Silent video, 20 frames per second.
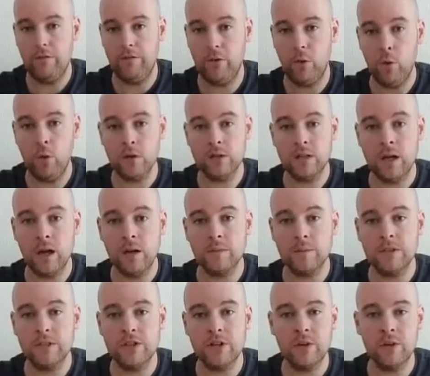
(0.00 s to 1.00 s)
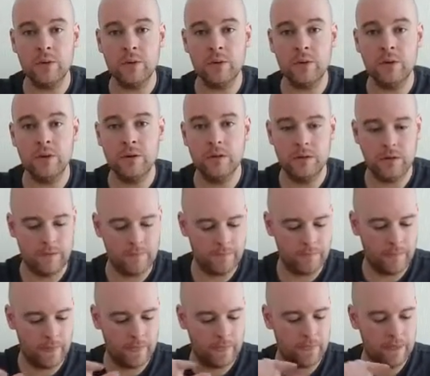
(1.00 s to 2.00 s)
4 times 2,
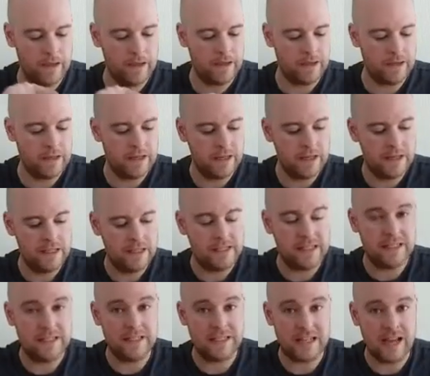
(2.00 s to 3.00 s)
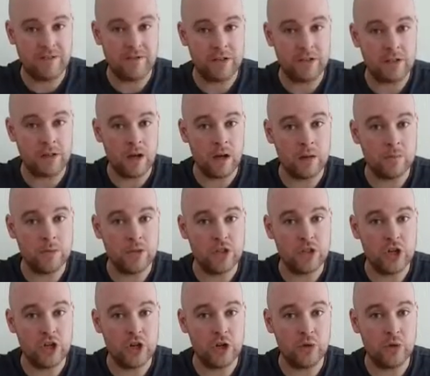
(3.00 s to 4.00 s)
7 times
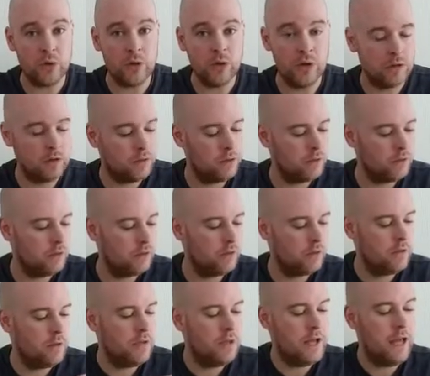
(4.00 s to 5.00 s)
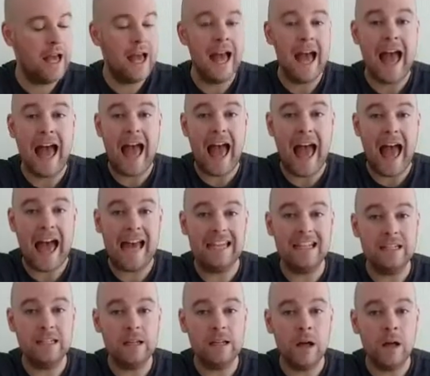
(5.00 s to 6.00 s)
2,
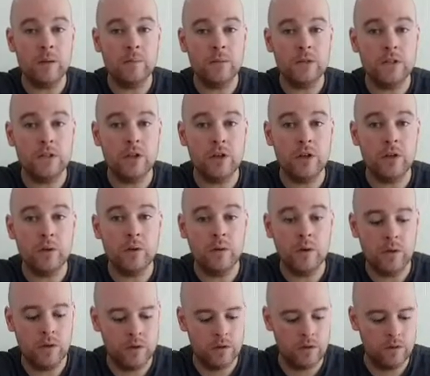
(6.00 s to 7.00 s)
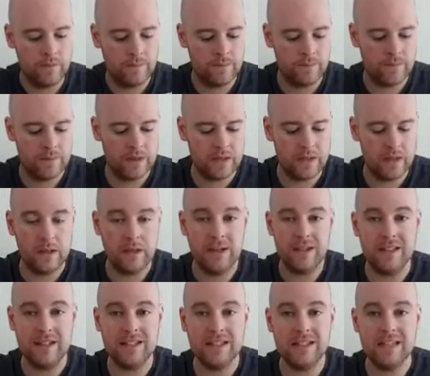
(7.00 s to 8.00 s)
8 times 2,
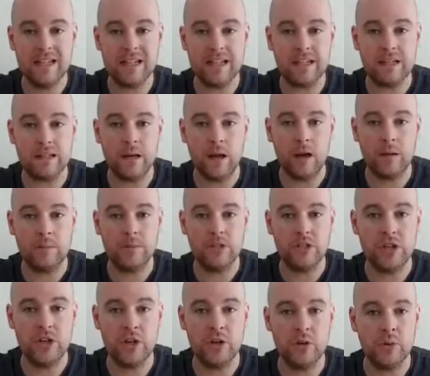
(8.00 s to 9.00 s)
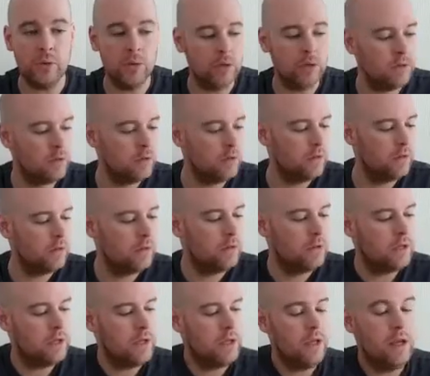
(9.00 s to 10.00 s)
6 times 2,
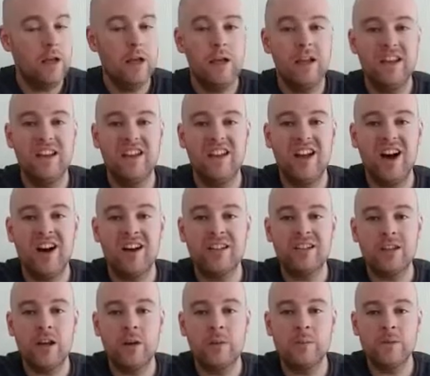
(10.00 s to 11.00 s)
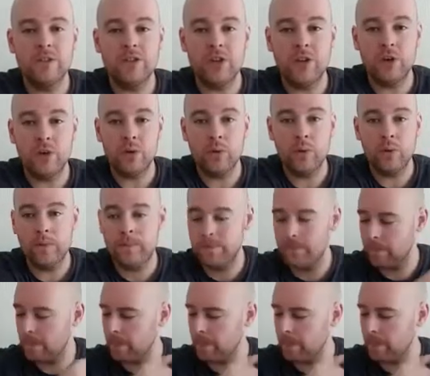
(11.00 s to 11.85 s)
9 times 2,